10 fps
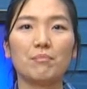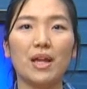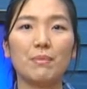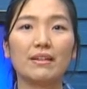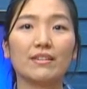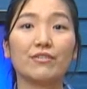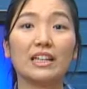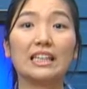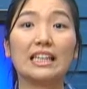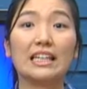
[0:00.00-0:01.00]
Babies of
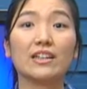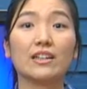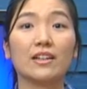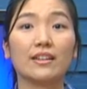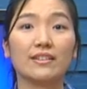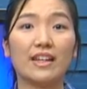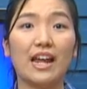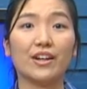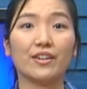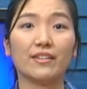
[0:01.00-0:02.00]
illegal
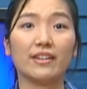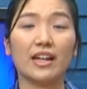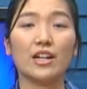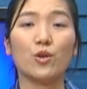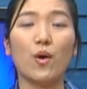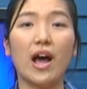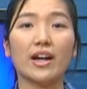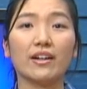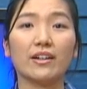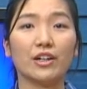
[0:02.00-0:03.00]
stayers can
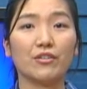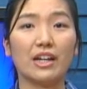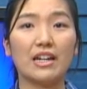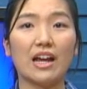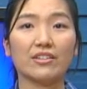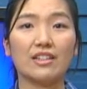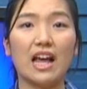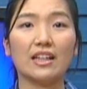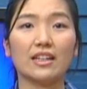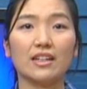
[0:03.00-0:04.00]
acquire Korean
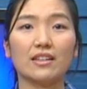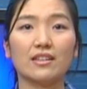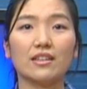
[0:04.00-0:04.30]
nationality.